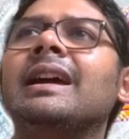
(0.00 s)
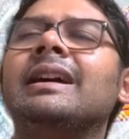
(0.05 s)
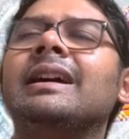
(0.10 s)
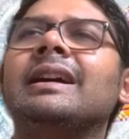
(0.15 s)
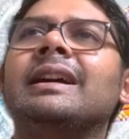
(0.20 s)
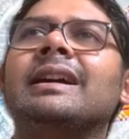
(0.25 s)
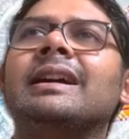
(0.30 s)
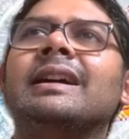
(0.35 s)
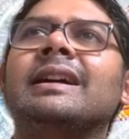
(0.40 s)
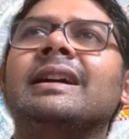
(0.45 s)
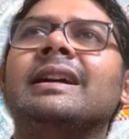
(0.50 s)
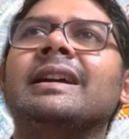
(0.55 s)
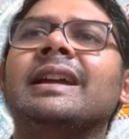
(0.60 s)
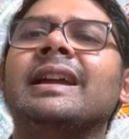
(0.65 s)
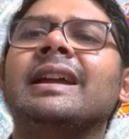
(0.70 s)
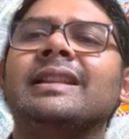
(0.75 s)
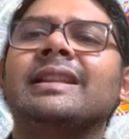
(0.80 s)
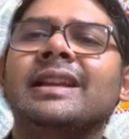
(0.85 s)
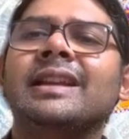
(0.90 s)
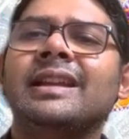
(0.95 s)

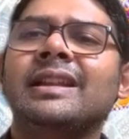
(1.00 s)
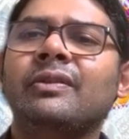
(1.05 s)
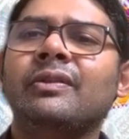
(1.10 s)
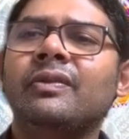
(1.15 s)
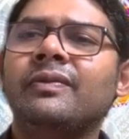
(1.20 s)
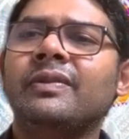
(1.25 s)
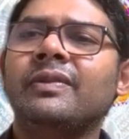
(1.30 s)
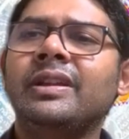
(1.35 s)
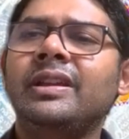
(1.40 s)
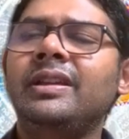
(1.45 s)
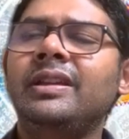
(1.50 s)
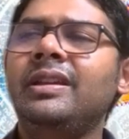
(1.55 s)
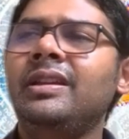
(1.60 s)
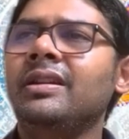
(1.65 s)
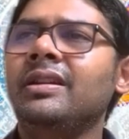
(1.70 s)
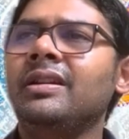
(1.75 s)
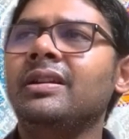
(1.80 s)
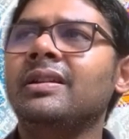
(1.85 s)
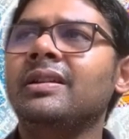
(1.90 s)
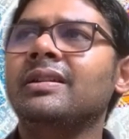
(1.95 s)
And then over
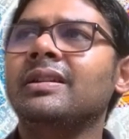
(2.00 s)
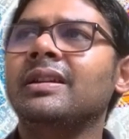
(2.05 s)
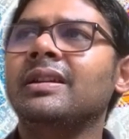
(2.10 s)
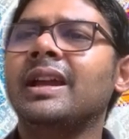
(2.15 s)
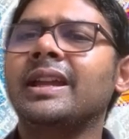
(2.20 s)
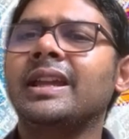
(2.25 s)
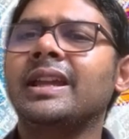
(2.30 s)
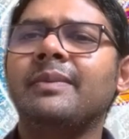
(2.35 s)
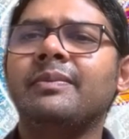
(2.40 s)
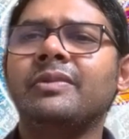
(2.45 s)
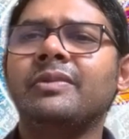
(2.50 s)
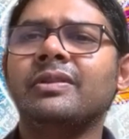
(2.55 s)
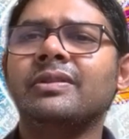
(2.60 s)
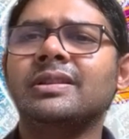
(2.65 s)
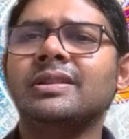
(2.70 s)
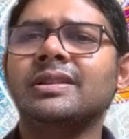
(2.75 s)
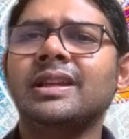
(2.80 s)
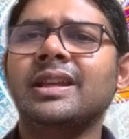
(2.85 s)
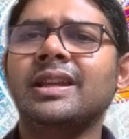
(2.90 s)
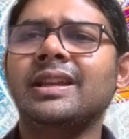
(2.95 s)
here, I kept on
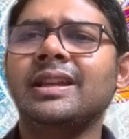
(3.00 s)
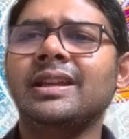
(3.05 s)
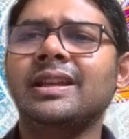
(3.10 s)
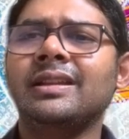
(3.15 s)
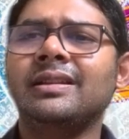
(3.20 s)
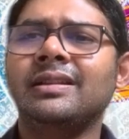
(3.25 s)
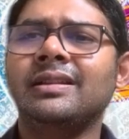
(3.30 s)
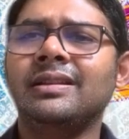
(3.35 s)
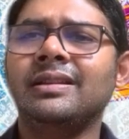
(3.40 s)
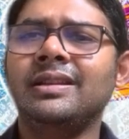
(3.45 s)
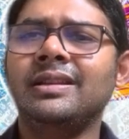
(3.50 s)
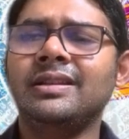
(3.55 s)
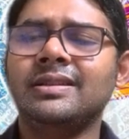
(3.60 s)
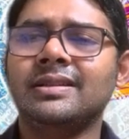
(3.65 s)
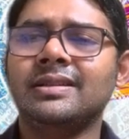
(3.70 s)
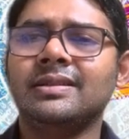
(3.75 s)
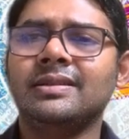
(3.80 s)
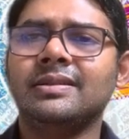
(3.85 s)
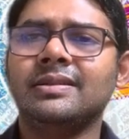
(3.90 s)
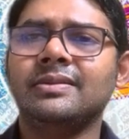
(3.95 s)
saying it,
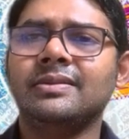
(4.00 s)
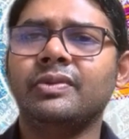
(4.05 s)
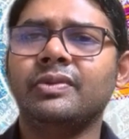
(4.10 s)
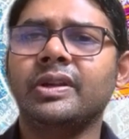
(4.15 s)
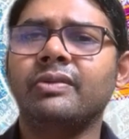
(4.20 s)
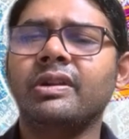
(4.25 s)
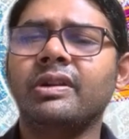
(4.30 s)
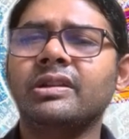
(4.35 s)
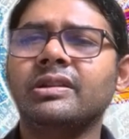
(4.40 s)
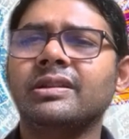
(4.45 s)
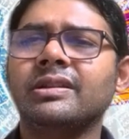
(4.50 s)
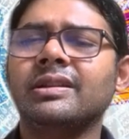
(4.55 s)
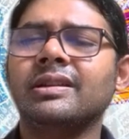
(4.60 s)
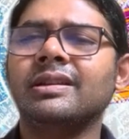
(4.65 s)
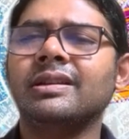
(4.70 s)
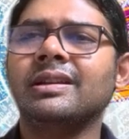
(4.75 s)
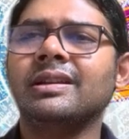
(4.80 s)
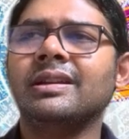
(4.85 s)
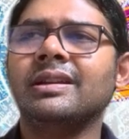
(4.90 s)
this regression,